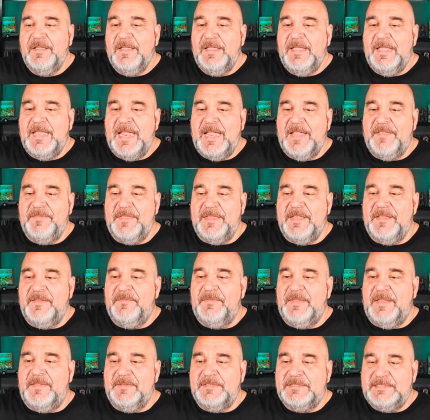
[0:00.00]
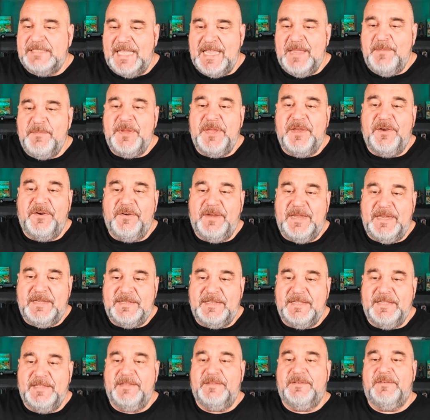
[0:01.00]
And then in the same year, he
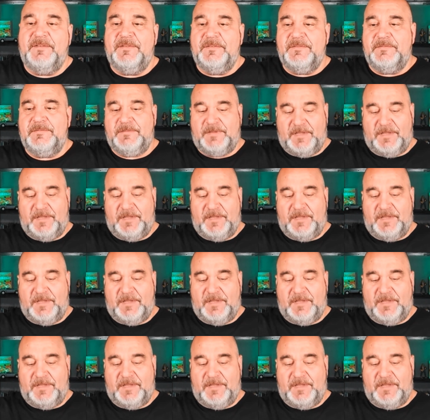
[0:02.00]
did